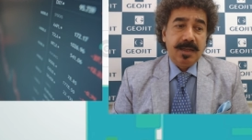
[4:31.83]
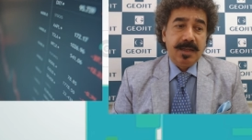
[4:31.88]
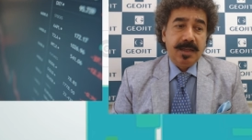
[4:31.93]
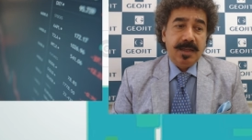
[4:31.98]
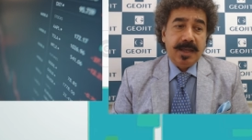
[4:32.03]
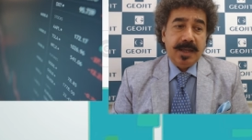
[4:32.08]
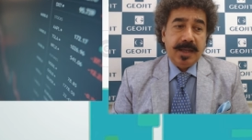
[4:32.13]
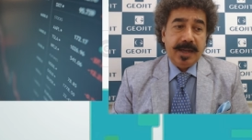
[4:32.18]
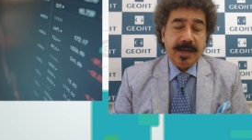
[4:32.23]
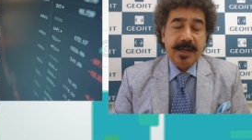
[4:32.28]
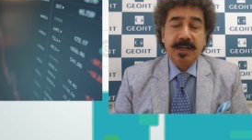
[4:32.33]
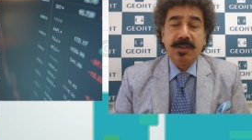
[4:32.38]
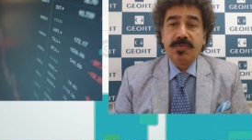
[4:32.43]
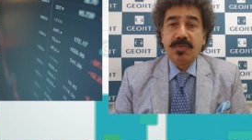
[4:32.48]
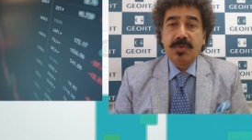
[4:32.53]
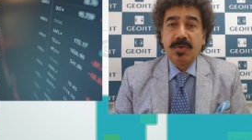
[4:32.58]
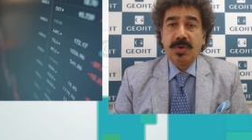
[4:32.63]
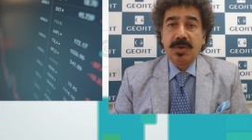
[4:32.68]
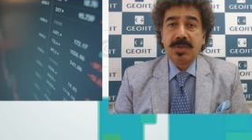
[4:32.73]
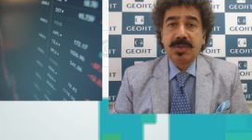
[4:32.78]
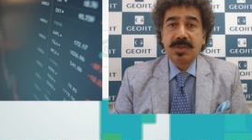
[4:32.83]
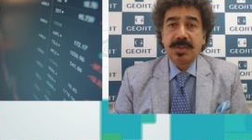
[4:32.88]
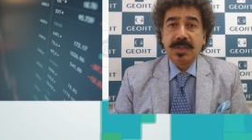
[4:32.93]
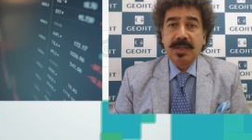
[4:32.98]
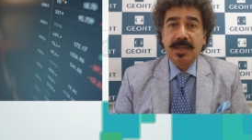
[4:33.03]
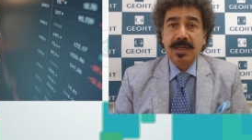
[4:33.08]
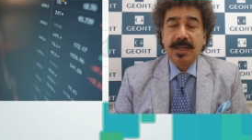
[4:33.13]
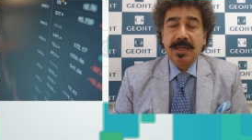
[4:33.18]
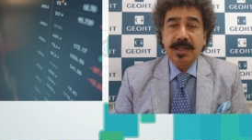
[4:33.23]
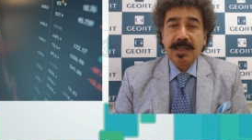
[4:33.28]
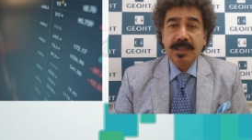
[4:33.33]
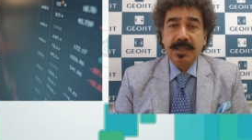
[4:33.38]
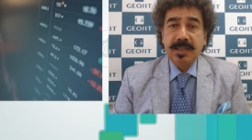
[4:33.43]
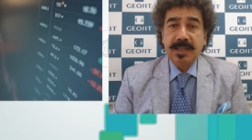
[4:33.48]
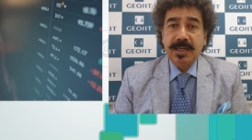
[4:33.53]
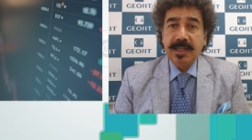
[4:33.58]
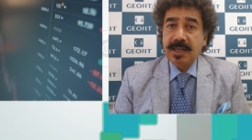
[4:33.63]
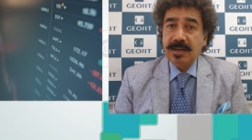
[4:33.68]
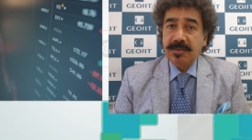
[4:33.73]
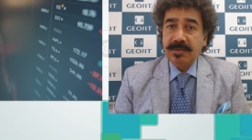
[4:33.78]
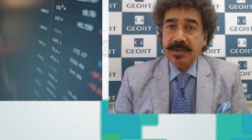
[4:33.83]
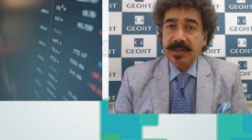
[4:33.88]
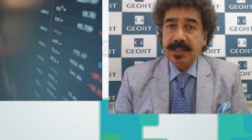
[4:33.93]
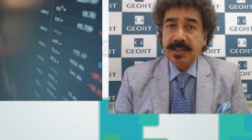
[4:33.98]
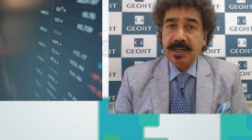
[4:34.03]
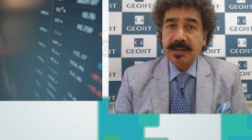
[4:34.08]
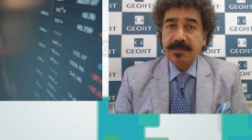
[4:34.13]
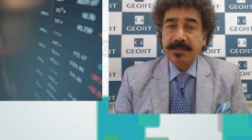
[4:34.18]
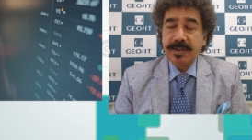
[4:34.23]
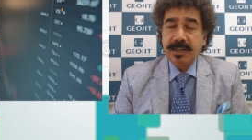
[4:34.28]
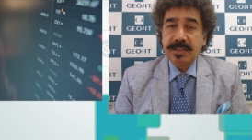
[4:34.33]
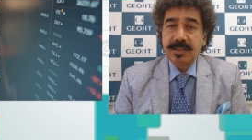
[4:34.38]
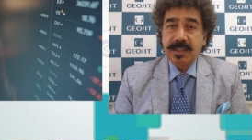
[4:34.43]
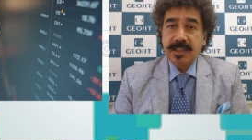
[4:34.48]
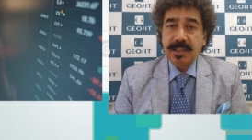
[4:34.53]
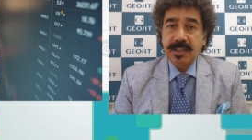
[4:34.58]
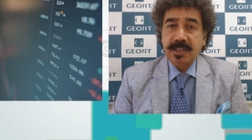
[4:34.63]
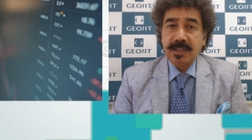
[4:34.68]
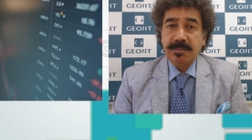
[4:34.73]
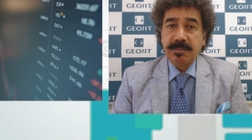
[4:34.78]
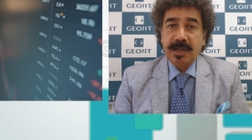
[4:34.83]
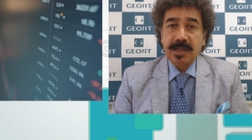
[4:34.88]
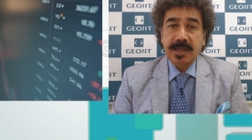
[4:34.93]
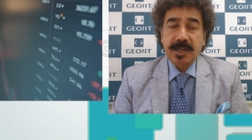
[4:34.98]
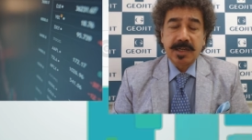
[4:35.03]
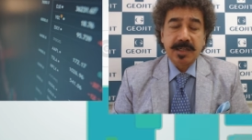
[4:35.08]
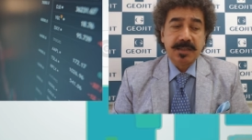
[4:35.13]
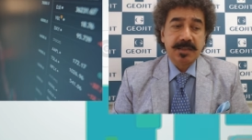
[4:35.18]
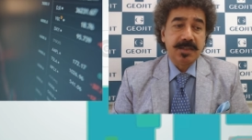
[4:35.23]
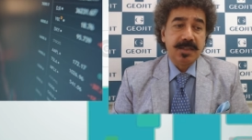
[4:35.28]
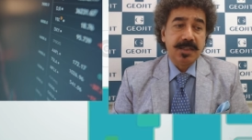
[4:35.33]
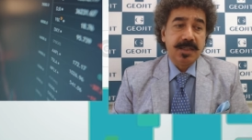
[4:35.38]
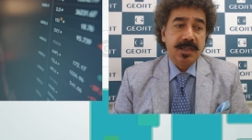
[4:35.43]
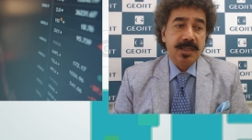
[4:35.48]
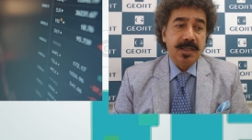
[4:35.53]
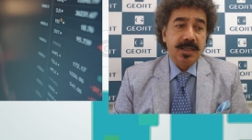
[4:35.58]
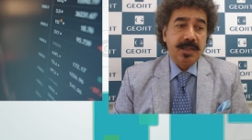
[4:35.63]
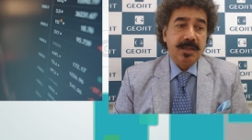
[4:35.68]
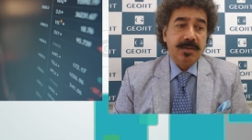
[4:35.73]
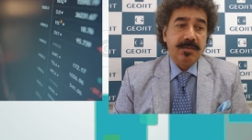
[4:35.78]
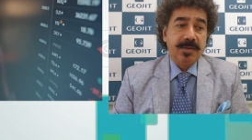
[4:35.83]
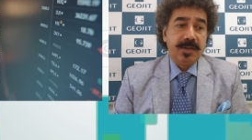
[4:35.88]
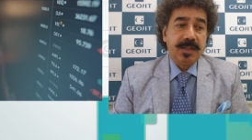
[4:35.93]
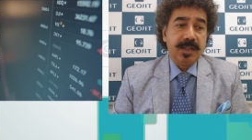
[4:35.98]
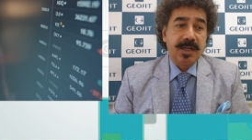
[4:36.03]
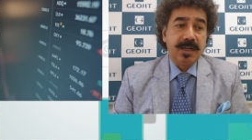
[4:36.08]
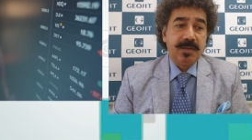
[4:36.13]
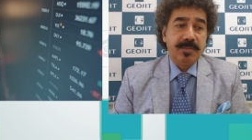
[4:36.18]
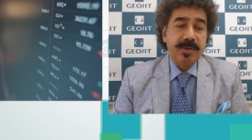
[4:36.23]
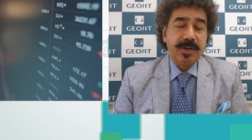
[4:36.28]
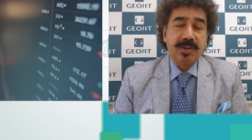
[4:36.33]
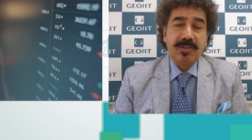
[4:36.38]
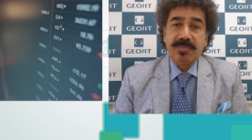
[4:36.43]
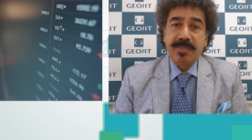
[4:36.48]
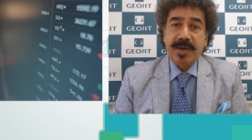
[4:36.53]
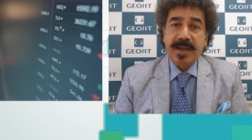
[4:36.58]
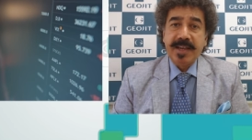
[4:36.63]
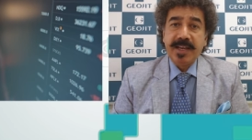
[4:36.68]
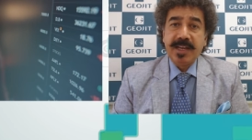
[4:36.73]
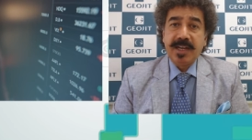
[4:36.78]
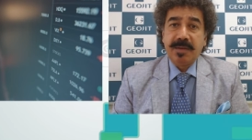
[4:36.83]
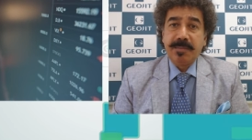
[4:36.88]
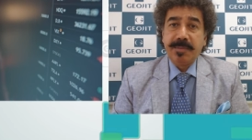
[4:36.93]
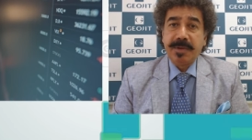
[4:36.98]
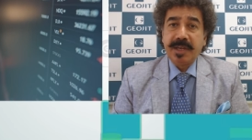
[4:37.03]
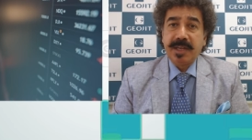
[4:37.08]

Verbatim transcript: and of course the recovery that we are seeing in the markets with a little bit of buying coming in,